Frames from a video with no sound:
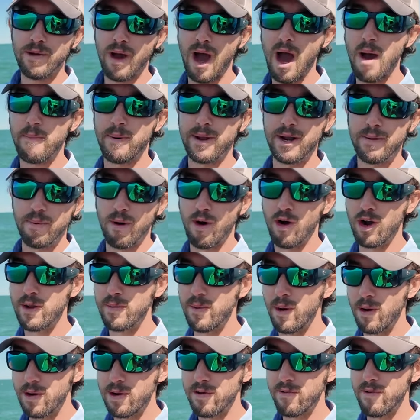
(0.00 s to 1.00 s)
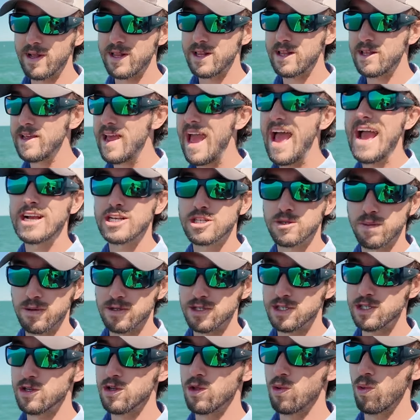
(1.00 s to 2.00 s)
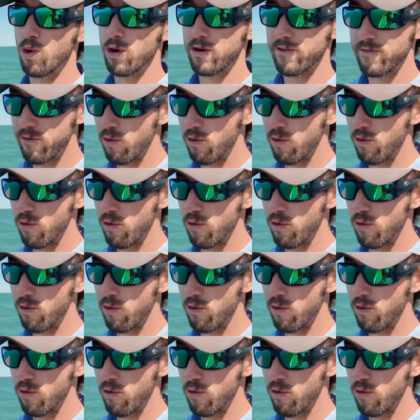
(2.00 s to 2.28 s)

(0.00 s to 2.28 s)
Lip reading: you hop on a party boat and let the experts do the work